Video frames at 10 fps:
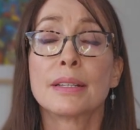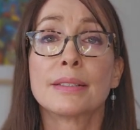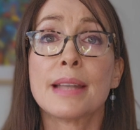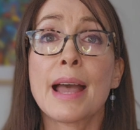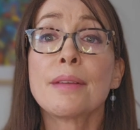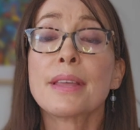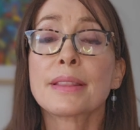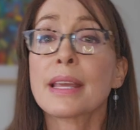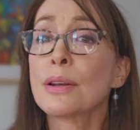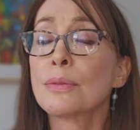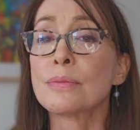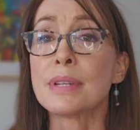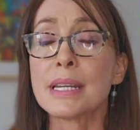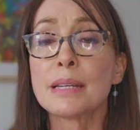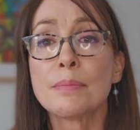now that they don't
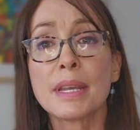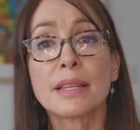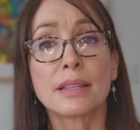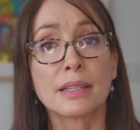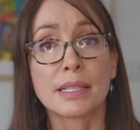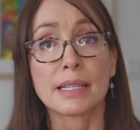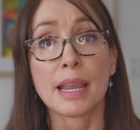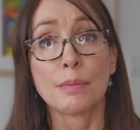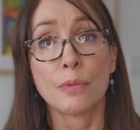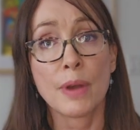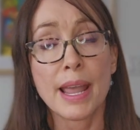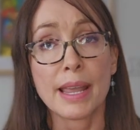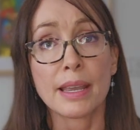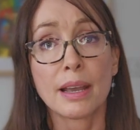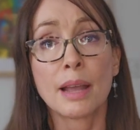need me in the same way.